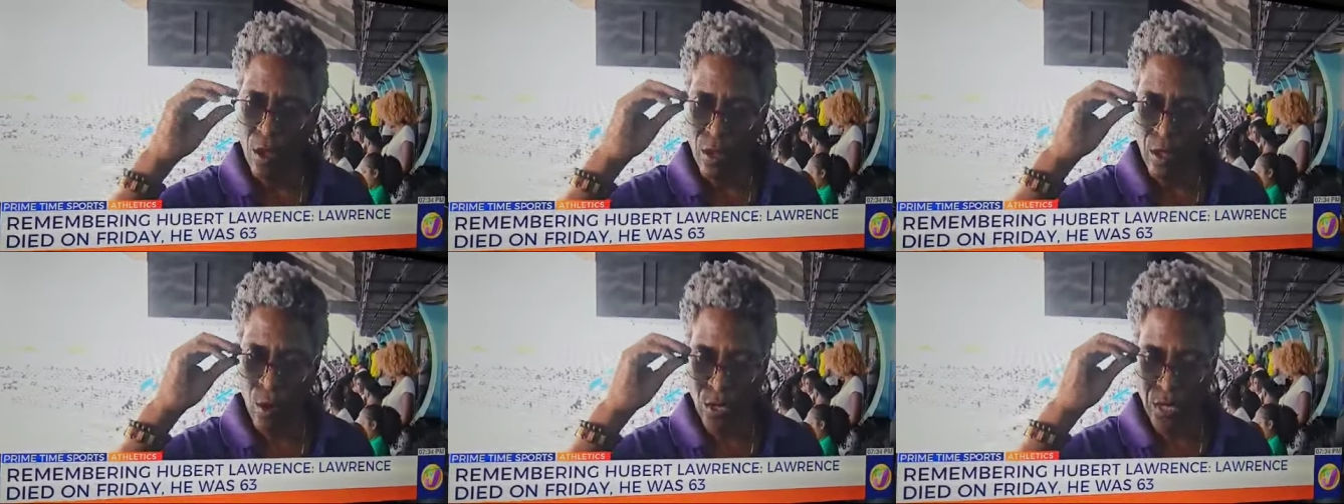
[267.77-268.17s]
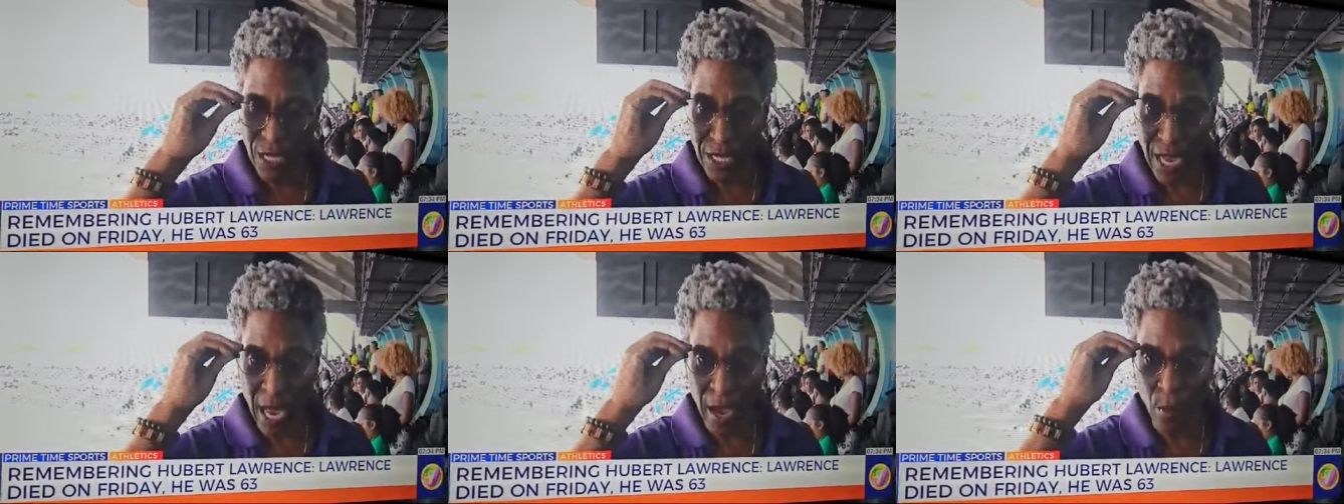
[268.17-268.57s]
there was a
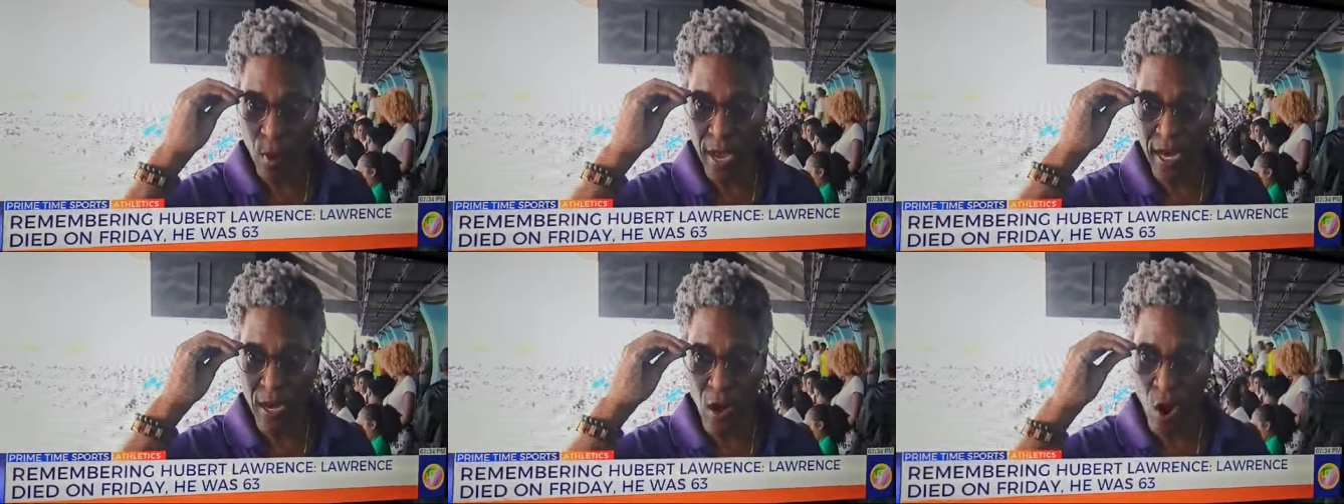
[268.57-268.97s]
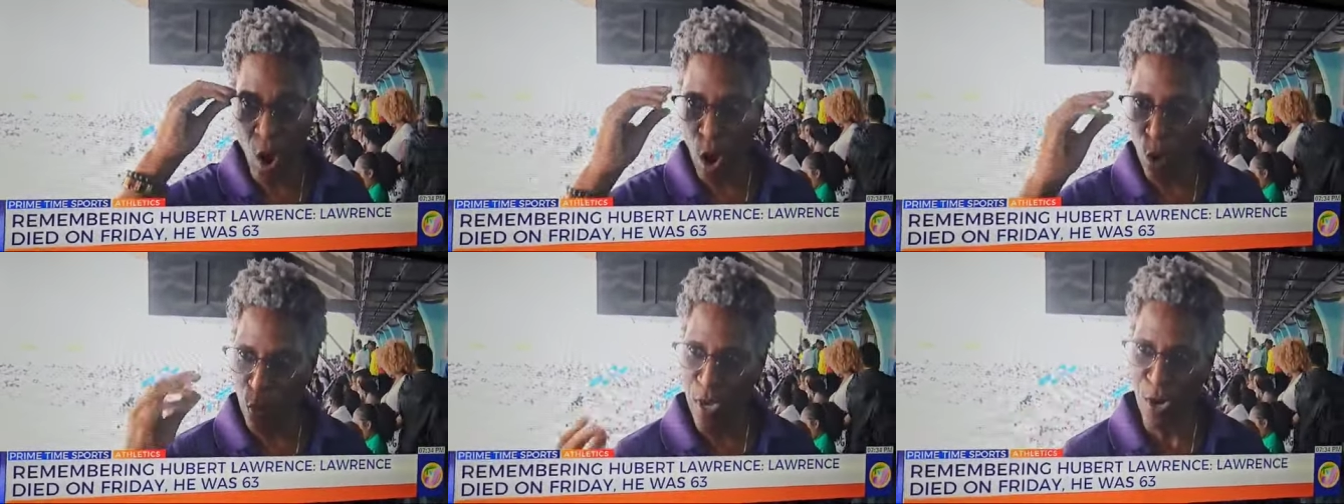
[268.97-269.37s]
time when
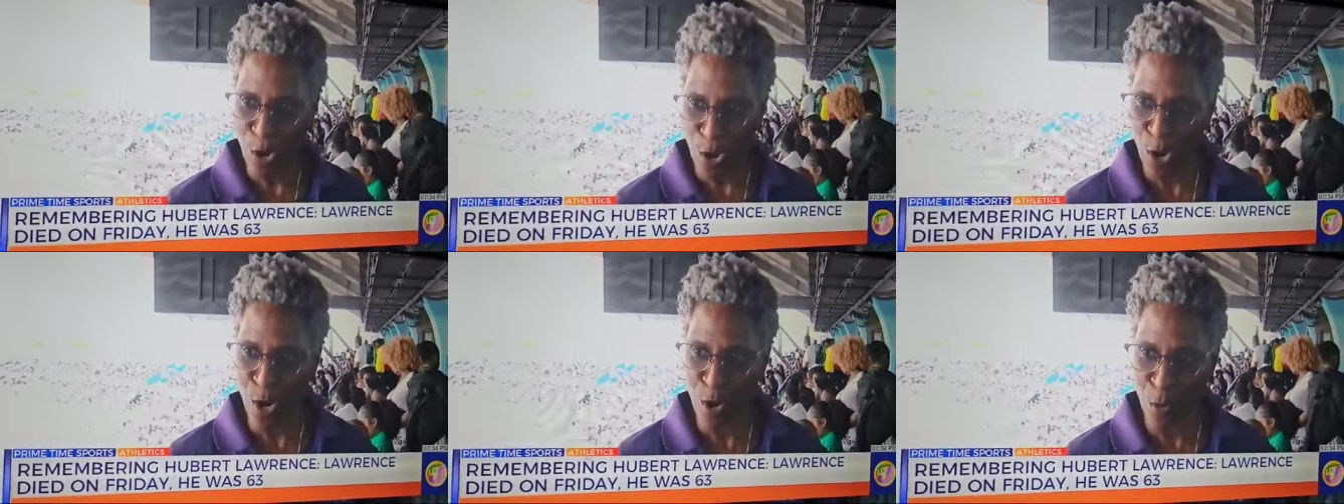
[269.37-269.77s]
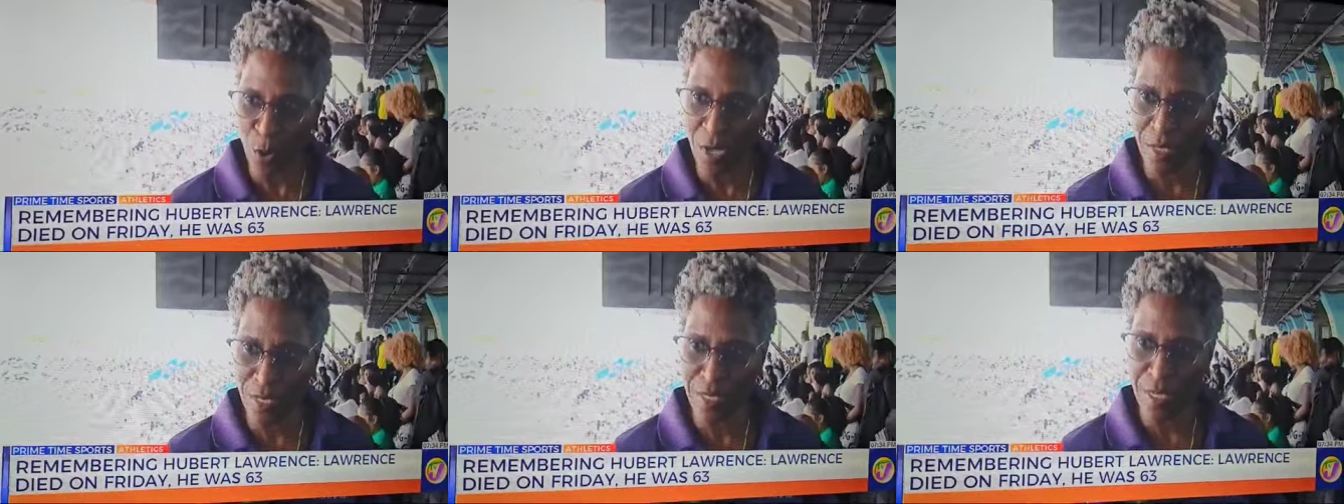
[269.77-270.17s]
all we heard
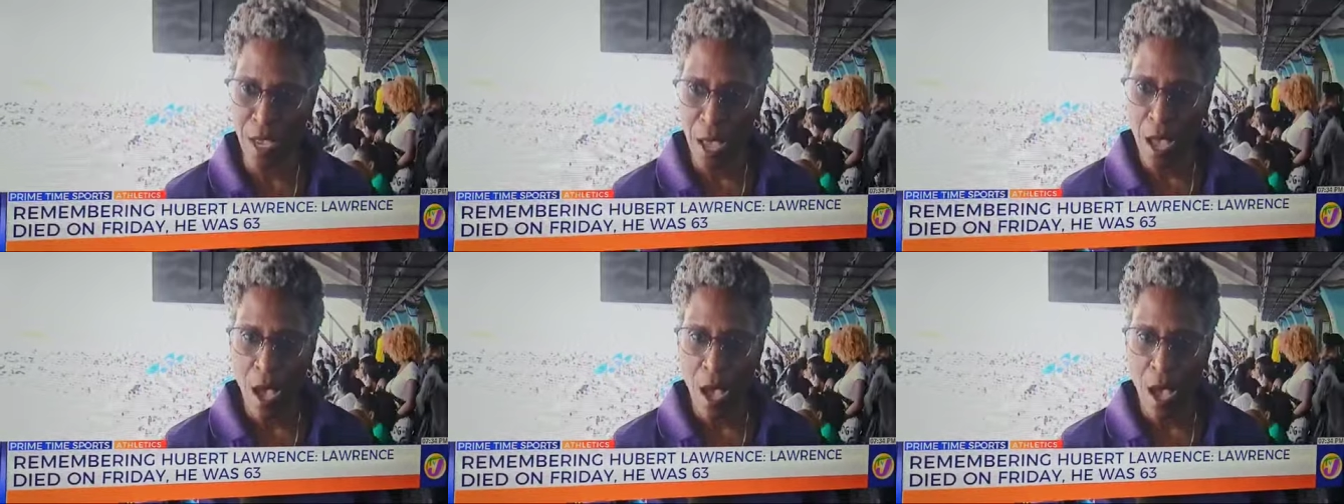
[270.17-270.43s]
was